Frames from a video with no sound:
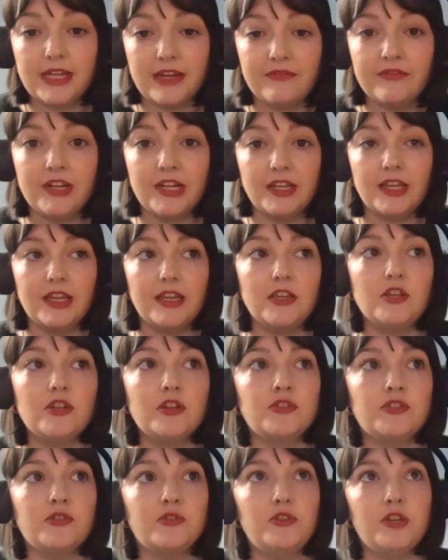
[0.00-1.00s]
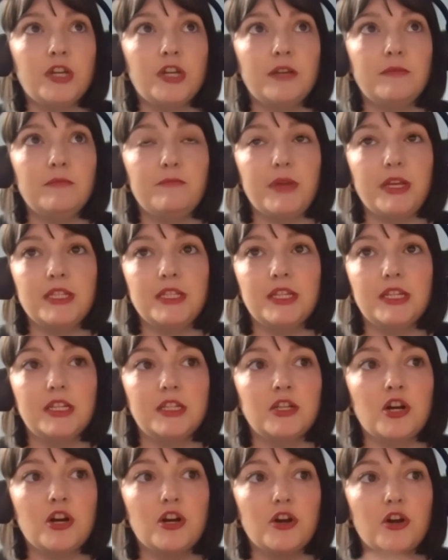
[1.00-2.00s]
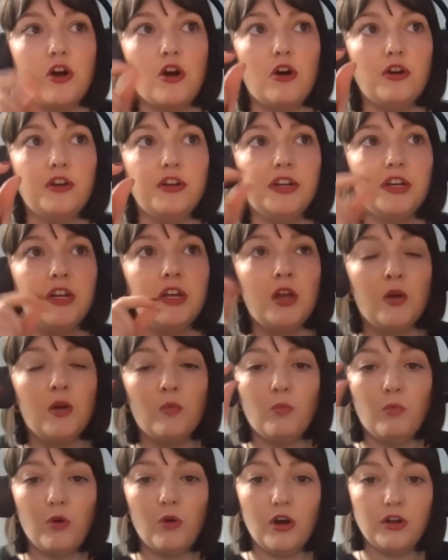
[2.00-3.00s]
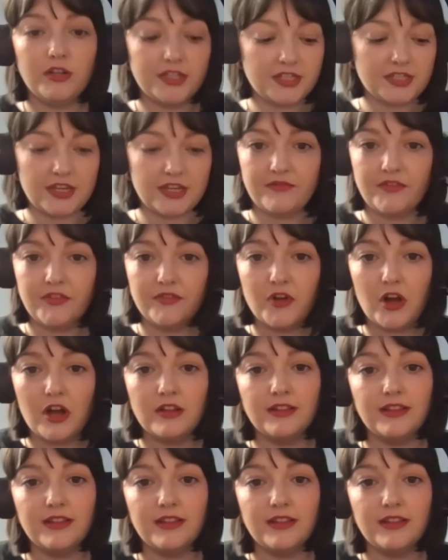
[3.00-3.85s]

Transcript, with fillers: definitely. So you can basically turn on if you've got a